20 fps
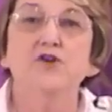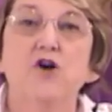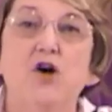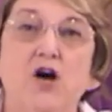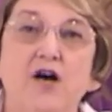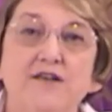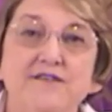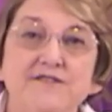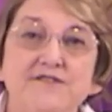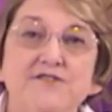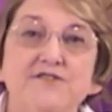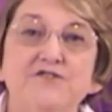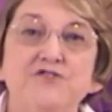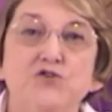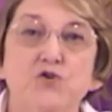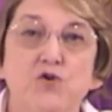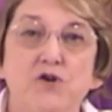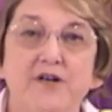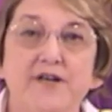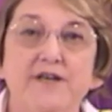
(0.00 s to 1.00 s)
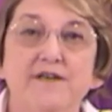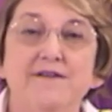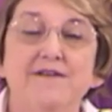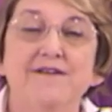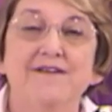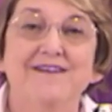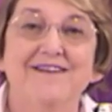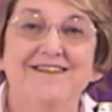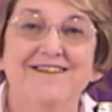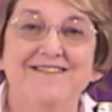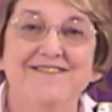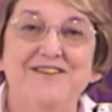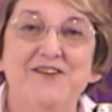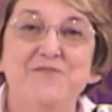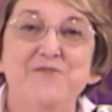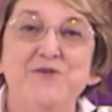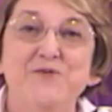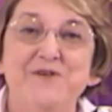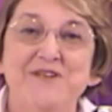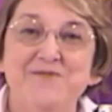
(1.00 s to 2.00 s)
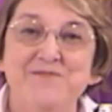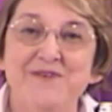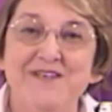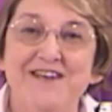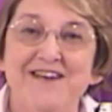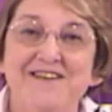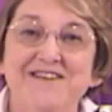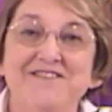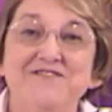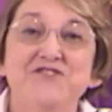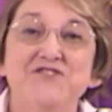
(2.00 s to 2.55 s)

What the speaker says: cost to join WNBA